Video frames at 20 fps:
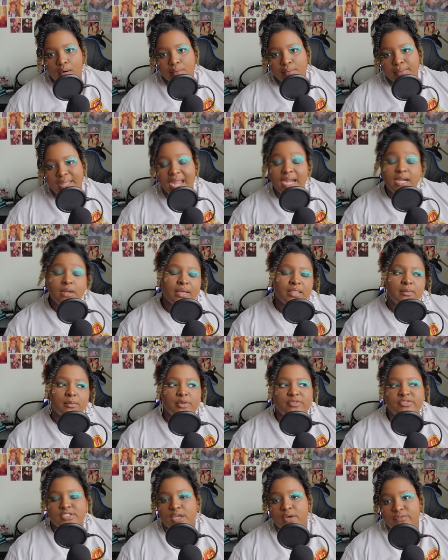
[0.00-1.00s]
Anyway, the
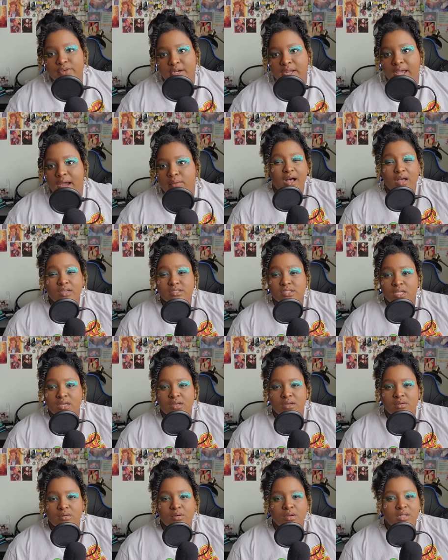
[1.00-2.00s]
movie's over now.
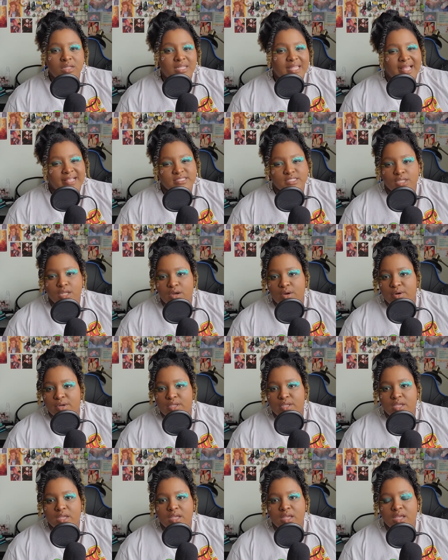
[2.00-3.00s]
Also, last note,
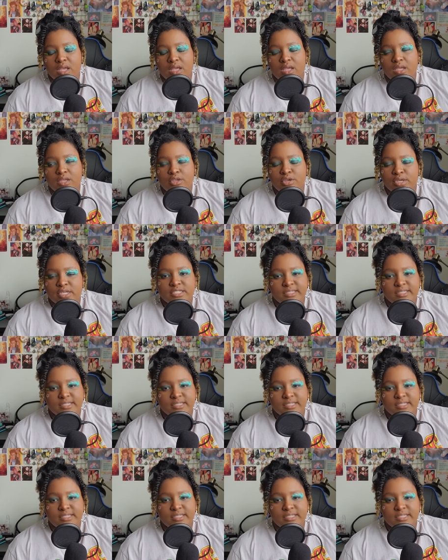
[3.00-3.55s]
you could